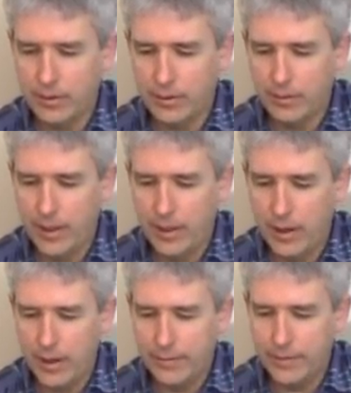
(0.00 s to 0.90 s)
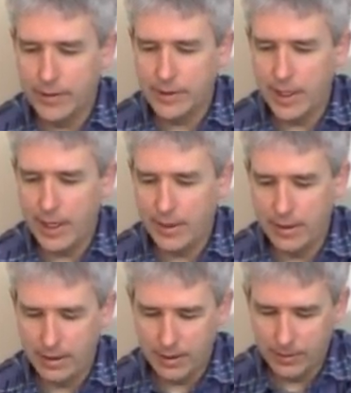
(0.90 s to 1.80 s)
right off the side.
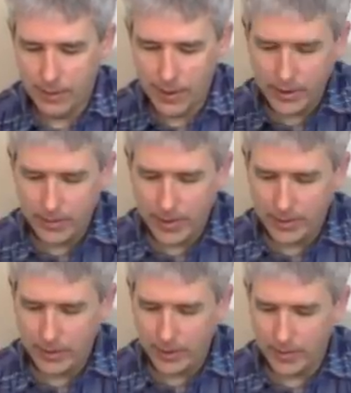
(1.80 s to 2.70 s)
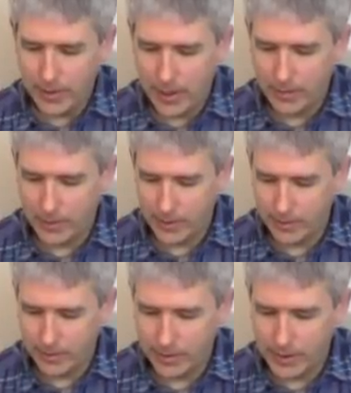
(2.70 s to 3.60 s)
Well, you can probably do it on the bottom one
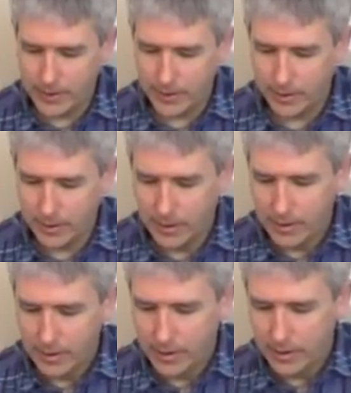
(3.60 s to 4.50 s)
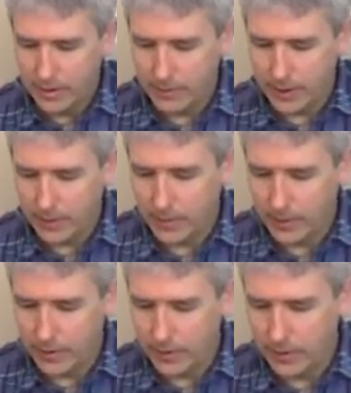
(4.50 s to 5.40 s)
easier, like we're
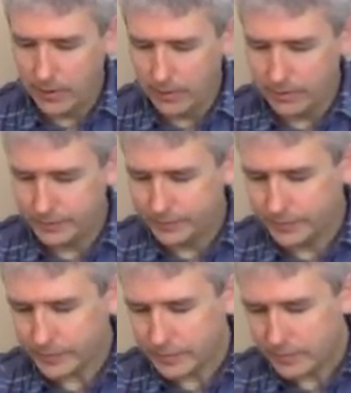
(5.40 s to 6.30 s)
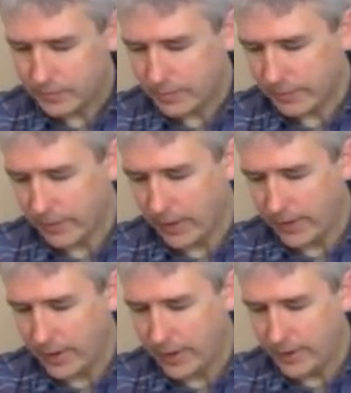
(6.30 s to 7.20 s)
going to do, and
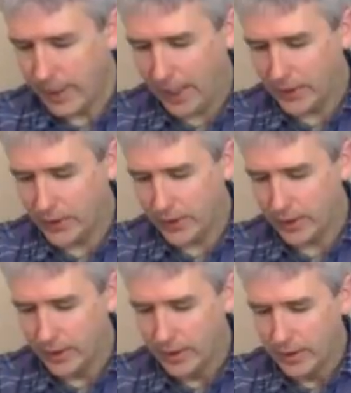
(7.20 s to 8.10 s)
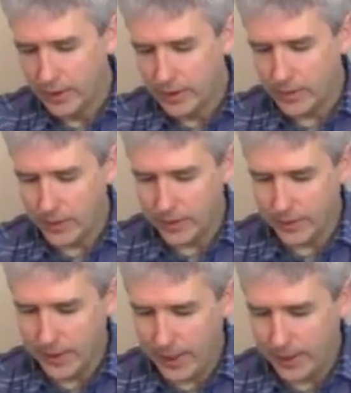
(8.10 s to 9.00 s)
then attach it to one of the
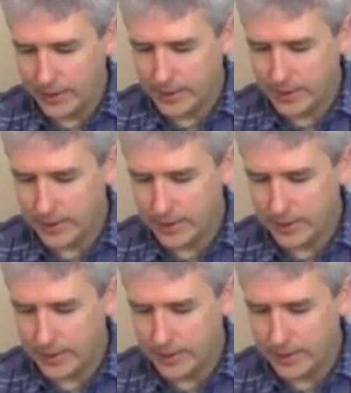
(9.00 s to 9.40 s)
legs,